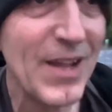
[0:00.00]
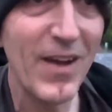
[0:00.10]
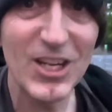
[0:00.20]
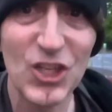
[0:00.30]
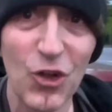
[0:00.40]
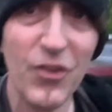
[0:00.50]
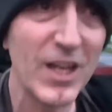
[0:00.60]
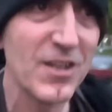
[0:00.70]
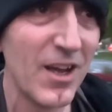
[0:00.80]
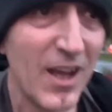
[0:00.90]
I've actually done
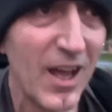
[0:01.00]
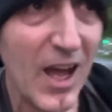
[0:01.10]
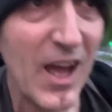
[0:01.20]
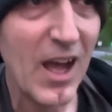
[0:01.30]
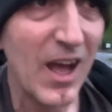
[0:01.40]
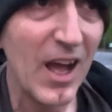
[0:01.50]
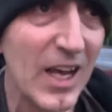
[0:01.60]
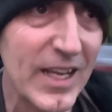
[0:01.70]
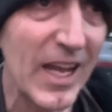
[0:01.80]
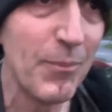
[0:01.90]
that.
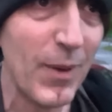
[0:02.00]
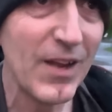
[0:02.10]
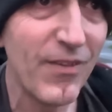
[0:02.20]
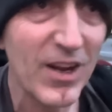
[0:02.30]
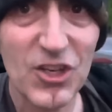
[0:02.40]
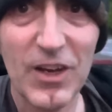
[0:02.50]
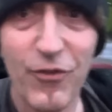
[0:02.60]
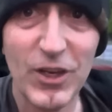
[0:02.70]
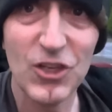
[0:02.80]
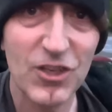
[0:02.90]
Cannot believe I actually
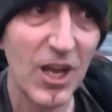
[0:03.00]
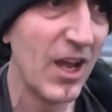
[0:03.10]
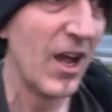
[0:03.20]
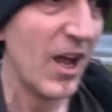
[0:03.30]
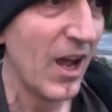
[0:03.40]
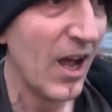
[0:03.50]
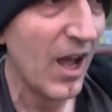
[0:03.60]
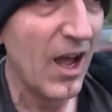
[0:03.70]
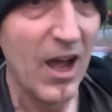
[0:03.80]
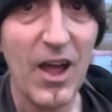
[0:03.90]
finished
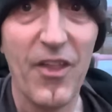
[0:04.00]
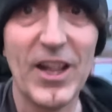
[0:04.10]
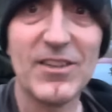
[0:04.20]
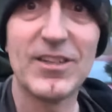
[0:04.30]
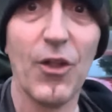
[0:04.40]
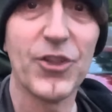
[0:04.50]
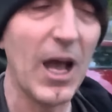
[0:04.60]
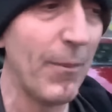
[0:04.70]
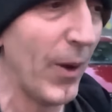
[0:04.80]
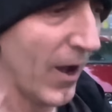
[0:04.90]
that stealth
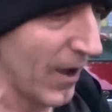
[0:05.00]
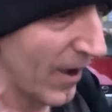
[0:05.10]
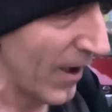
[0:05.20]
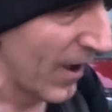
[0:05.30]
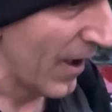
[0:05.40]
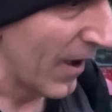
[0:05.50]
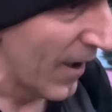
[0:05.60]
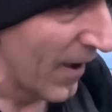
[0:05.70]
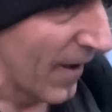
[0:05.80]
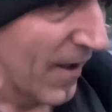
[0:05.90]
camp.
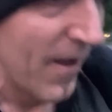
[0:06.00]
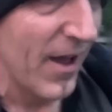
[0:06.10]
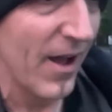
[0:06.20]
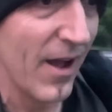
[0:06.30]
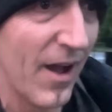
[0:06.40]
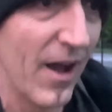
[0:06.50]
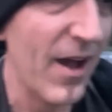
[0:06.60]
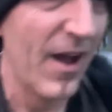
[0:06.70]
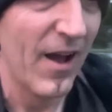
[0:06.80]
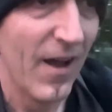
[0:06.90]

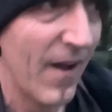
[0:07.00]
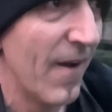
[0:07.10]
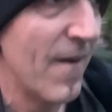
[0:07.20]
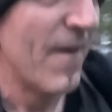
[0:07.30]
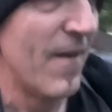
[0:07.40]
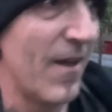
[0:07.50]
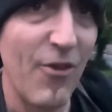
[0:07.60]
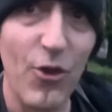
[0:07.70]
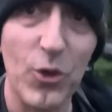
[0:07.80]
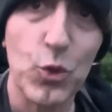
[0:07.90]
I
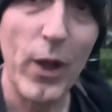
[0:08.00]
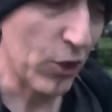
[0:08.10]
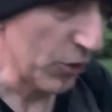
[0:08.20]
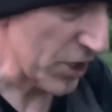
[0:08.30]
thought it was quite good,